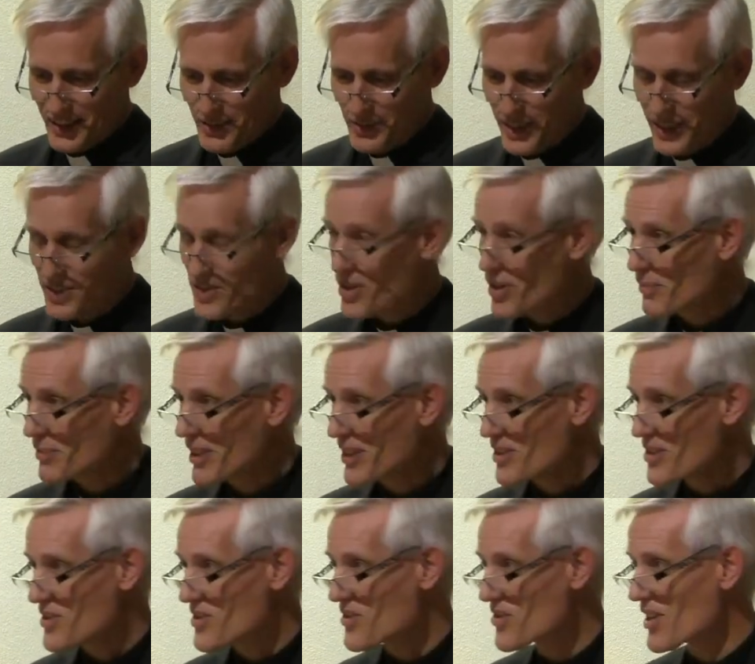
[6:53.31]
Well, dear
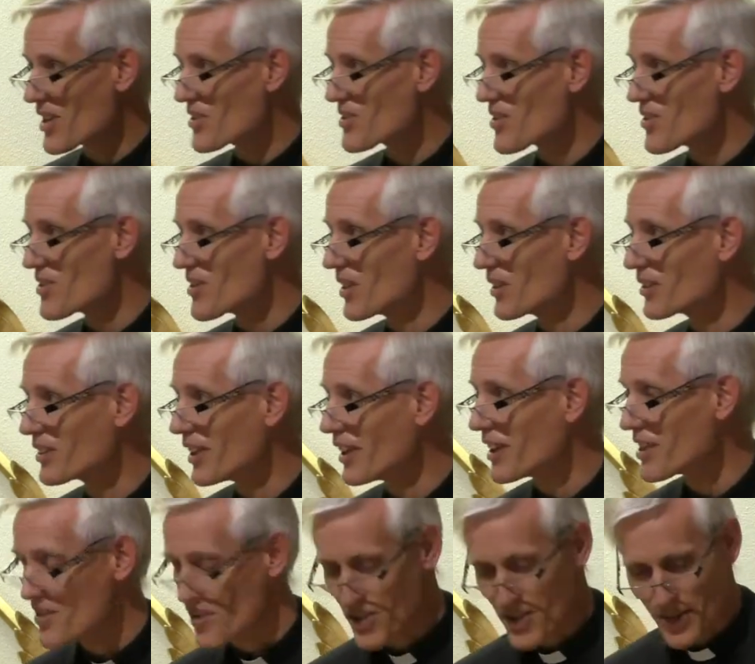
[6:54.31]
brothers and sisters in
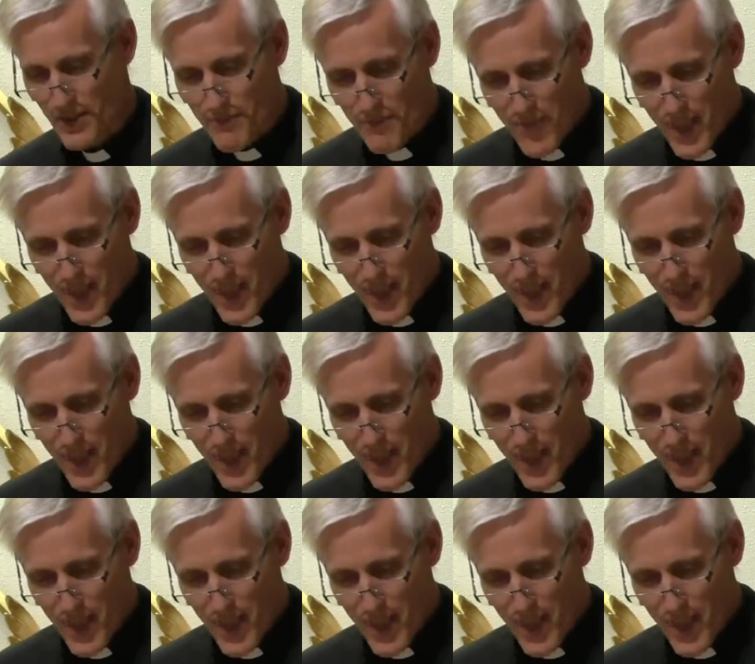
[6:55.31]
Christ,